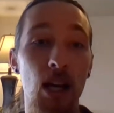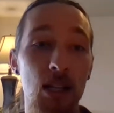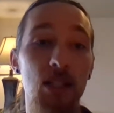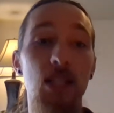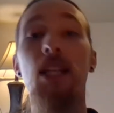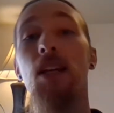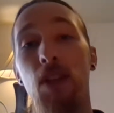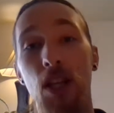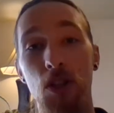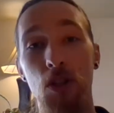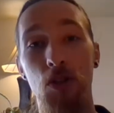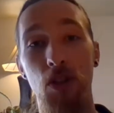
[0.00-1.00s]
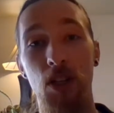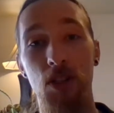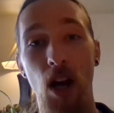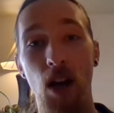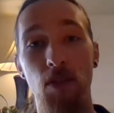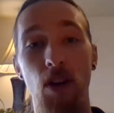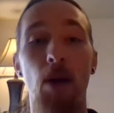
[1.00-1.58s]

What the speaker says: significant nutrients off of it.